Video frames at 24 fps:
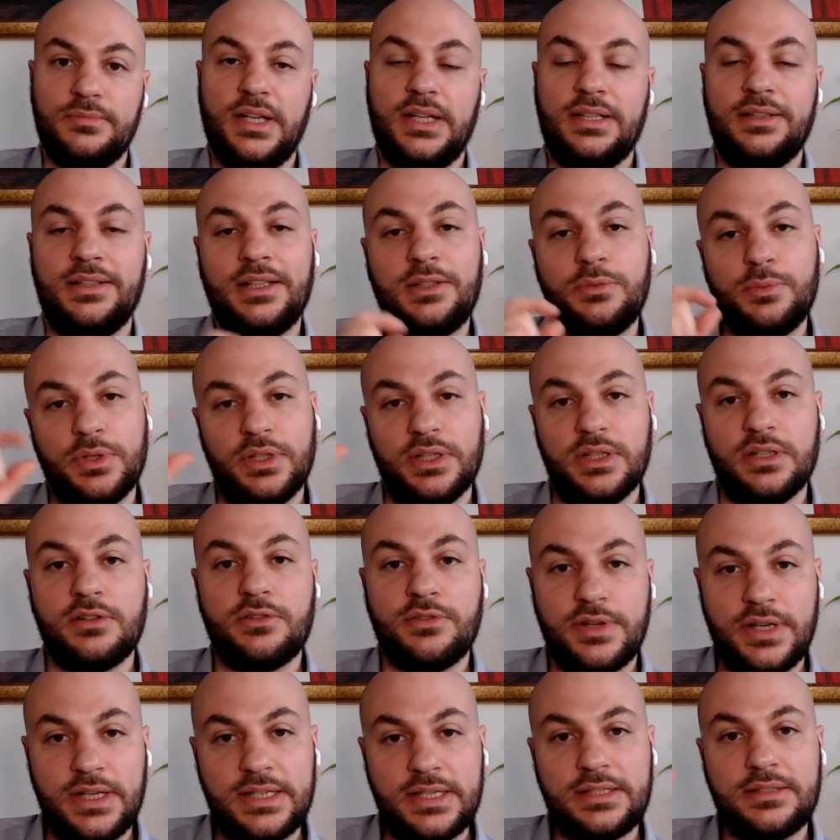And that will
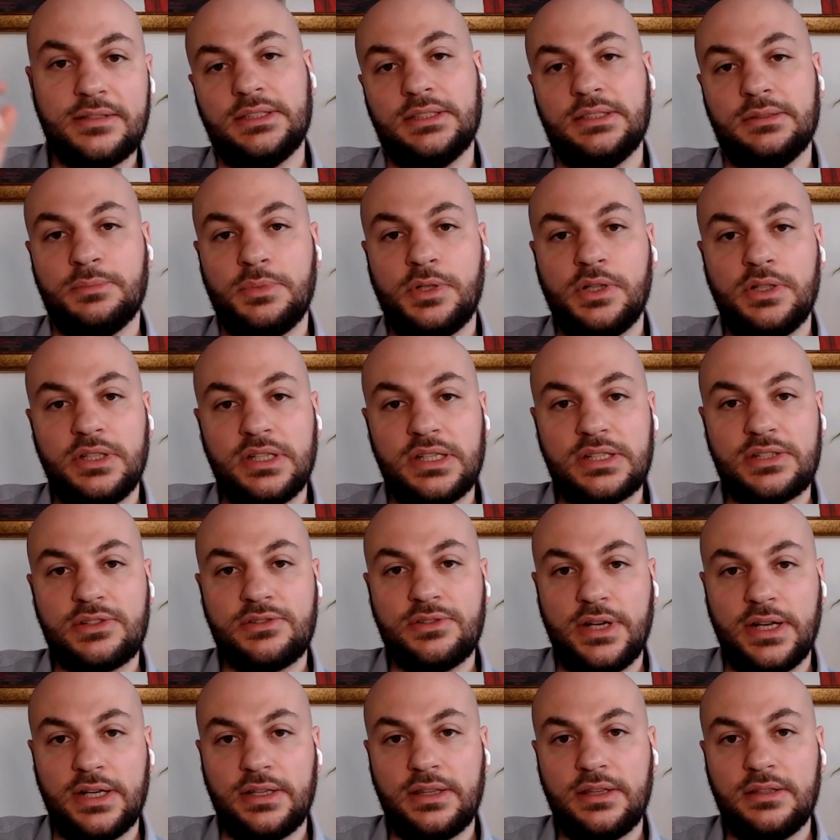increase the bonding
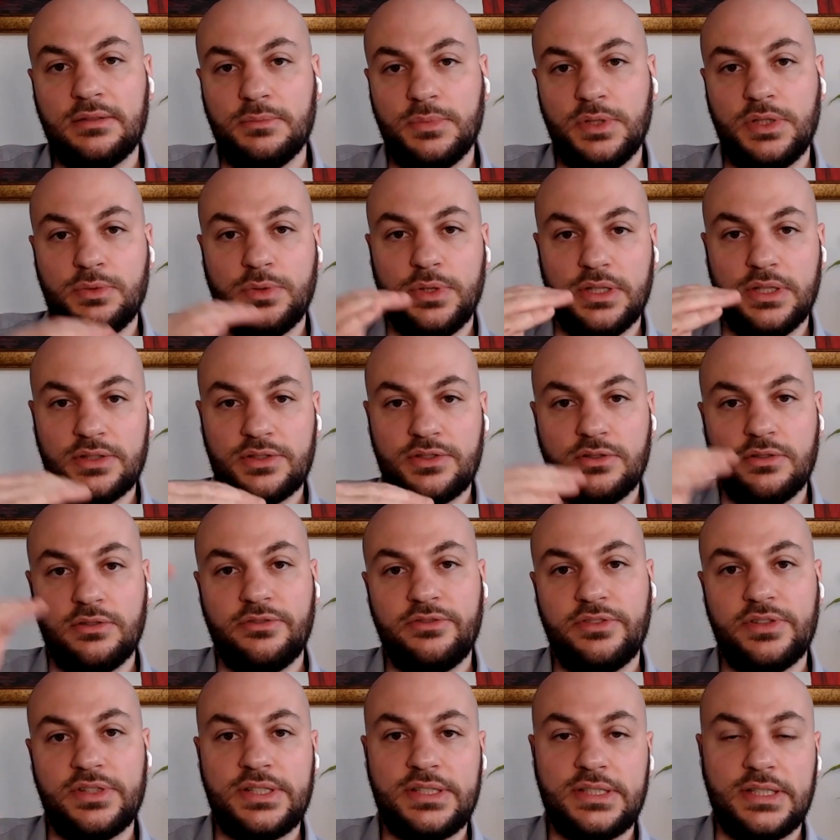strength between the
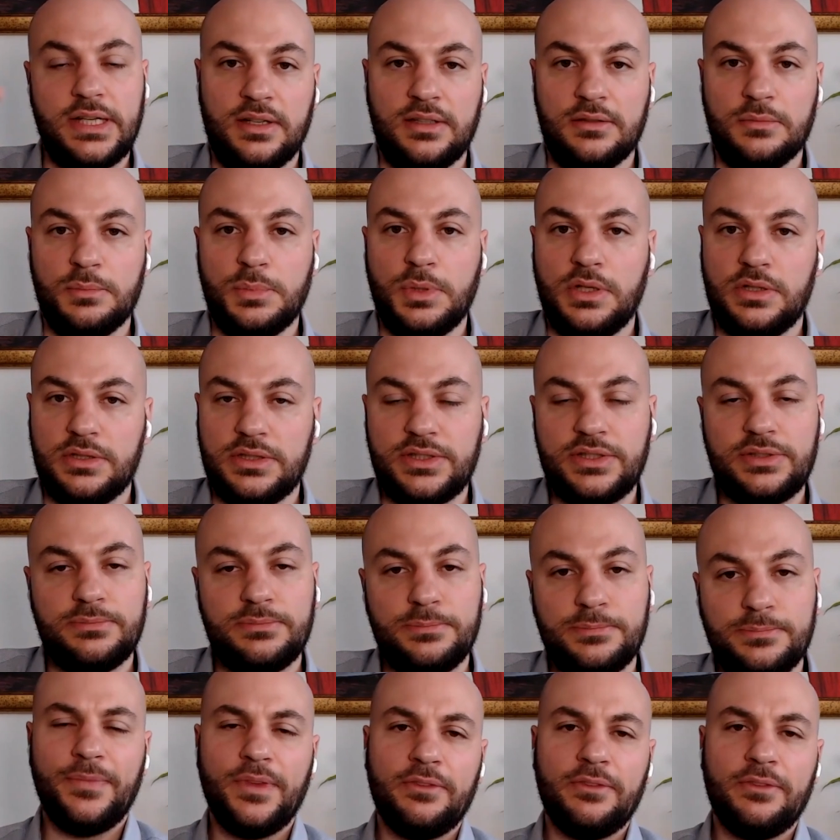surface and the bonds.